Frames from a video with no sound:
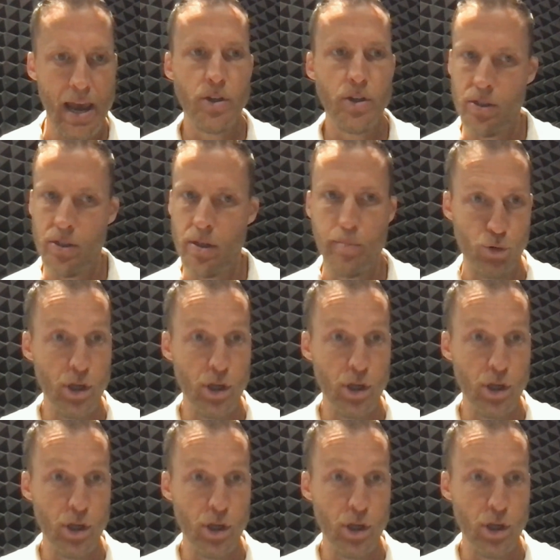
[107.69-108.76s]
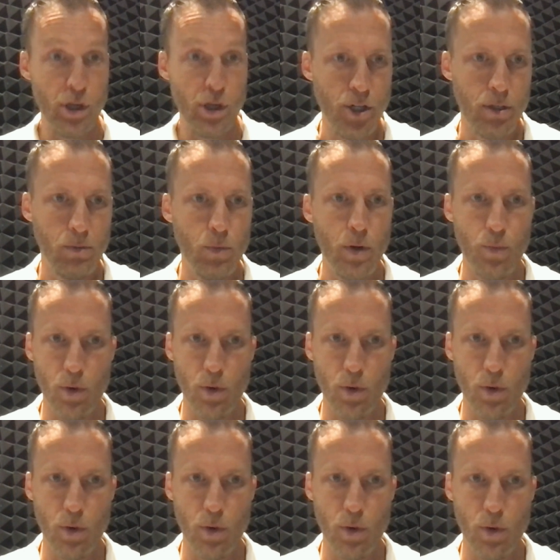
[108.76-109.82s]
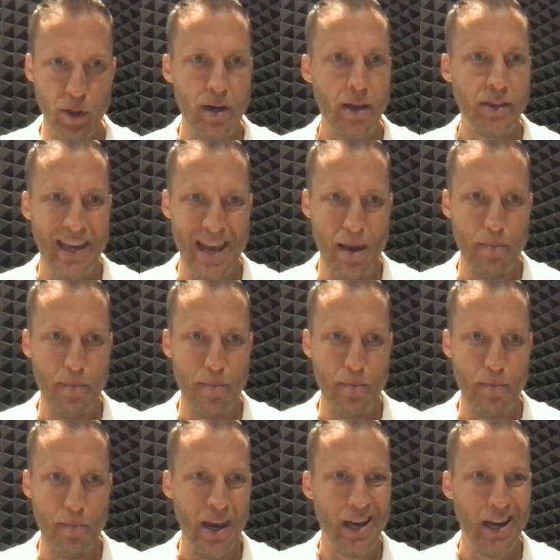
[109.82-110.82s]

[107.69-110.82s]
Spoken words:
So there's the pre-launch, when we're building up the campaign,